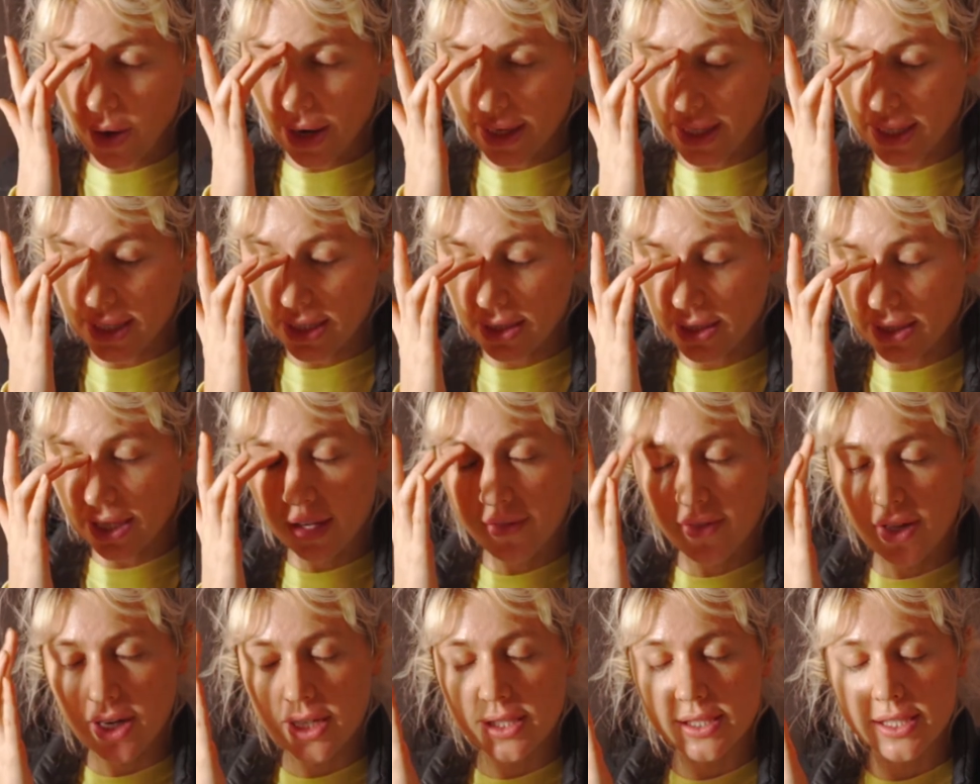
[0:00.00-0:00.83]
I need to think
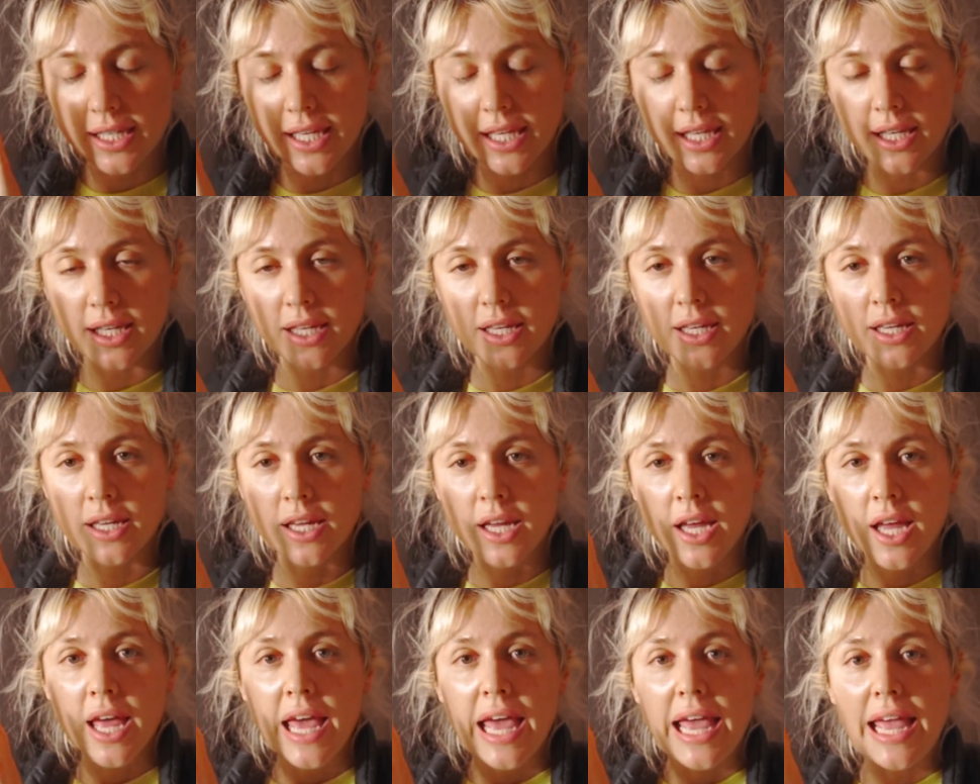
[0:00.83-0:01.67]
about it as like a
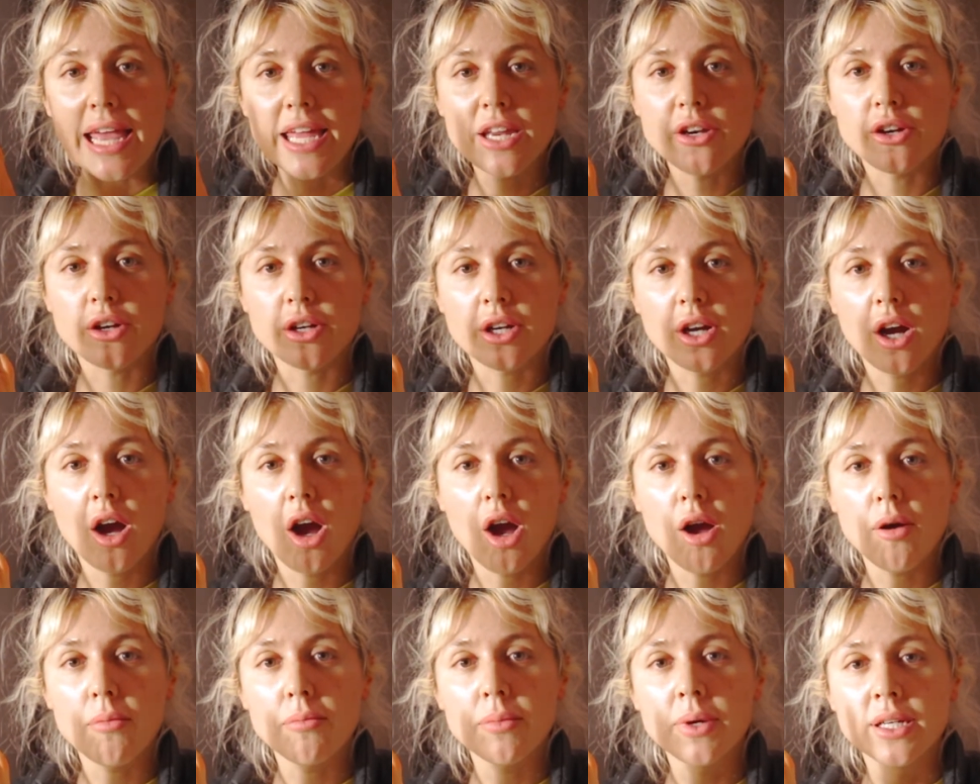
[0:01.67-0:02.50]

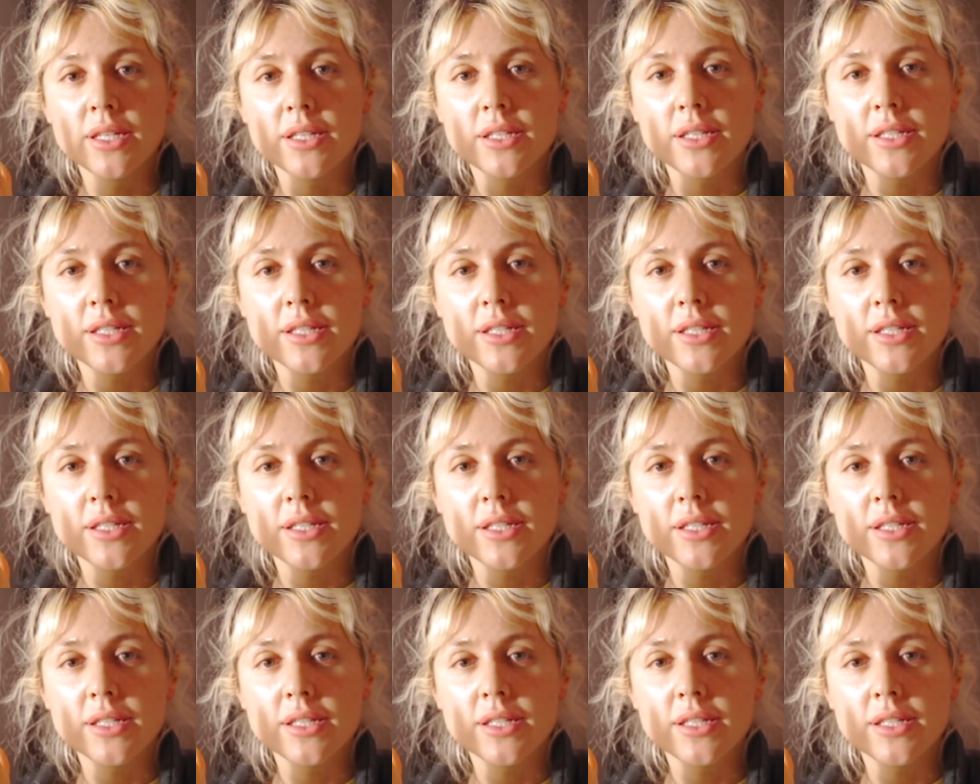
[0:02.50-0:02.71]
intercom